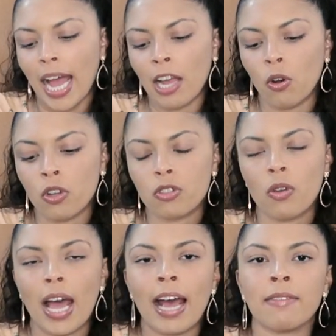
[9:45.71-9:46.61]
I
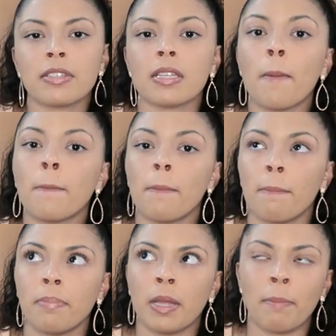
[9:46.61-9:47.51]
also have
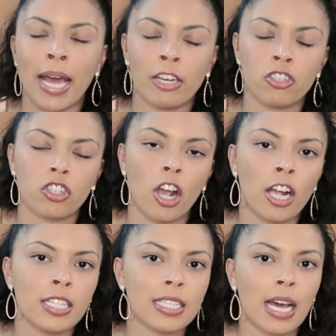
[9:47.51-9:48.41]
the manners
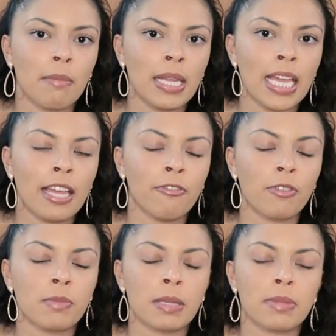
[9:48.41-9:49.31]
cards coming in
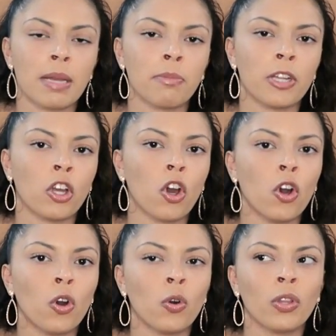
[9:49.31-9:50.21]
from September &
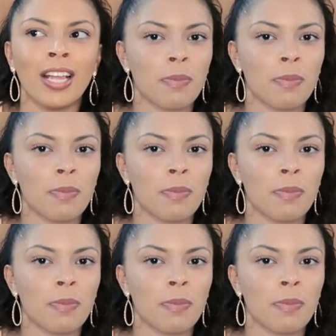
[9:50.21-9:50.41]
Co,